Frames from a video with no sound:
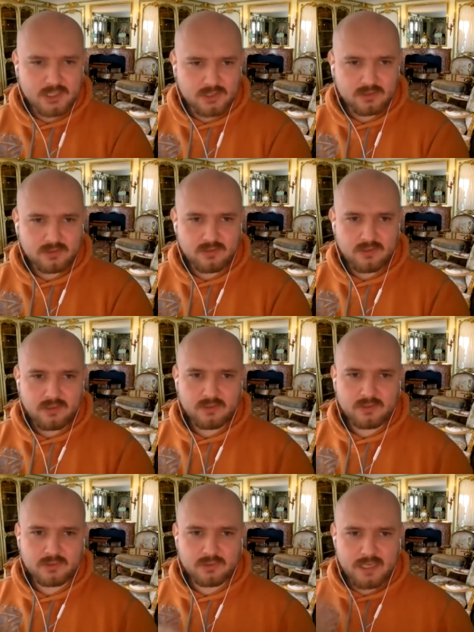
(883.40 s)
on,
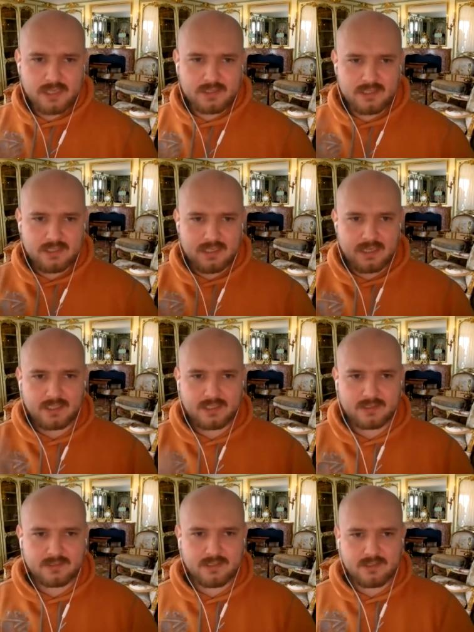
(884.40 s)
uh, to get the like
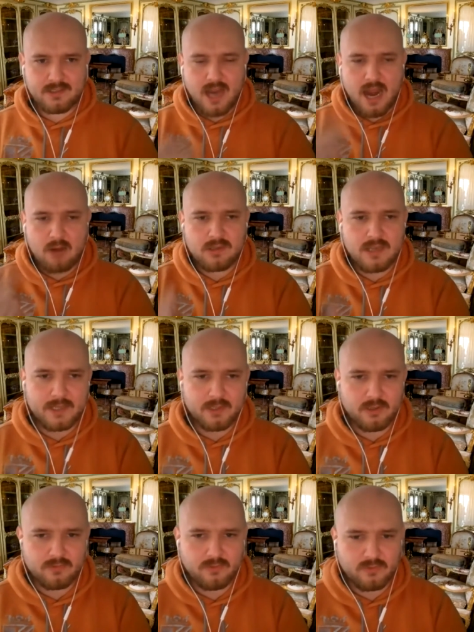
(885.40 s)
the, the outline
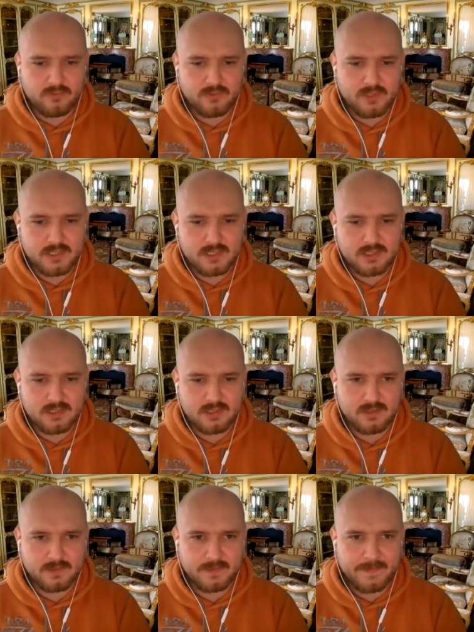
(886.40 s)
of of this.
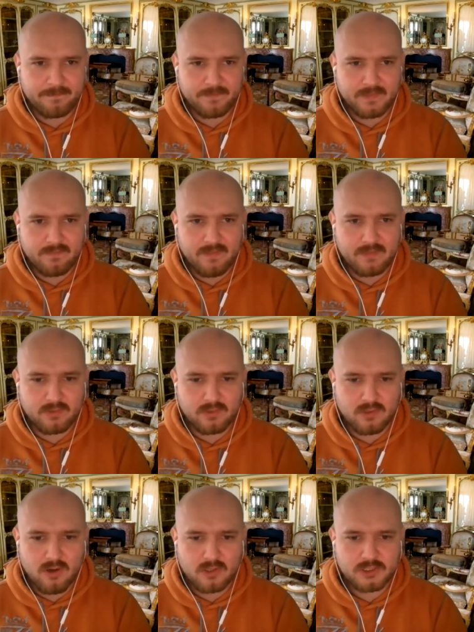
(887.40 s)
Uh,
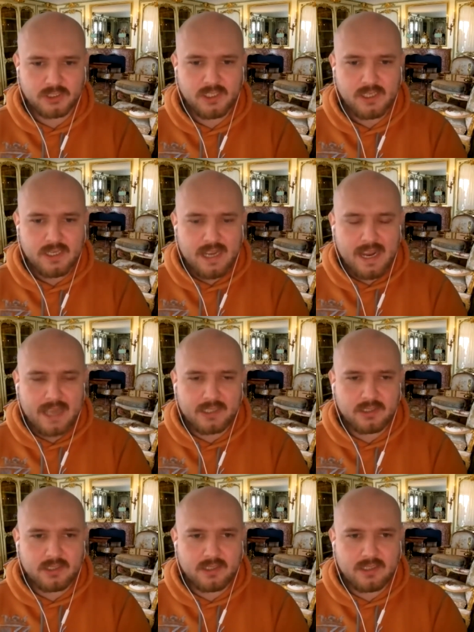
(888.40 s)
methodology and
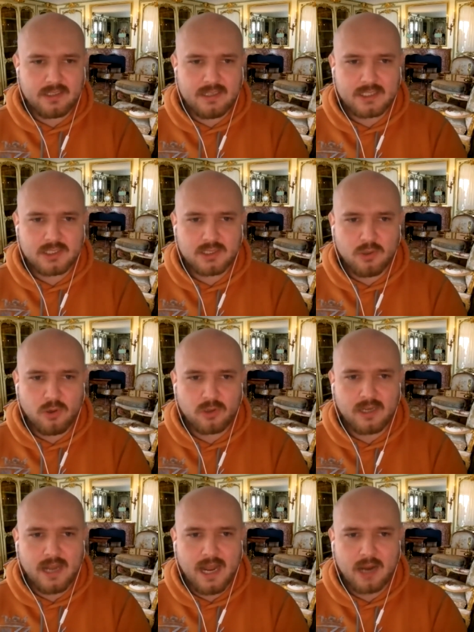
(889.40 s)
uh, okay. let's
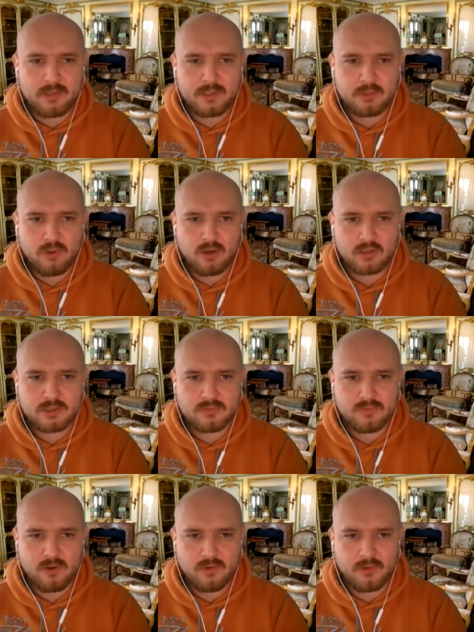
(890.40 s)
look how it works
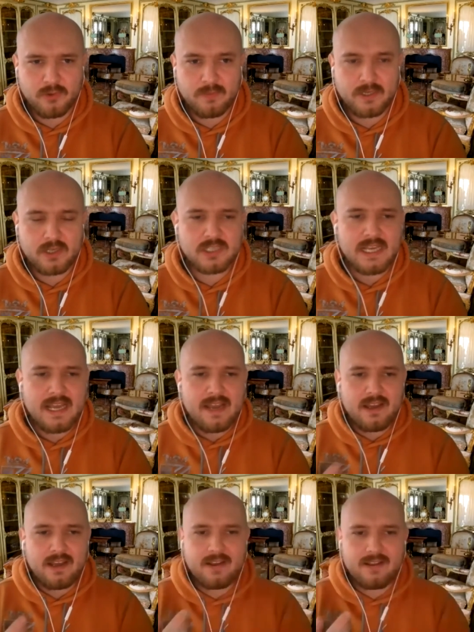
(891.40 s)
for you because
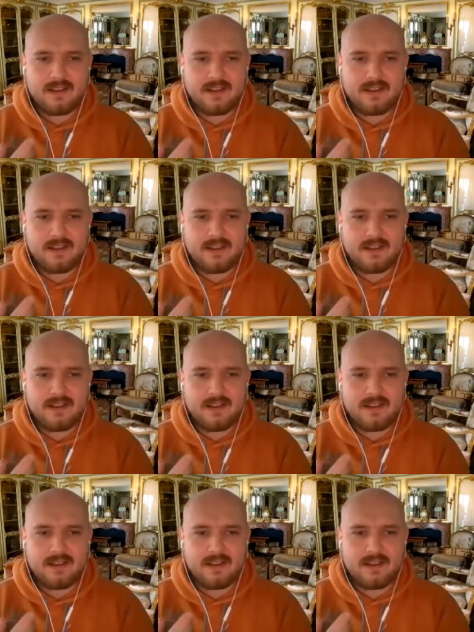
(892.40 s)
uh,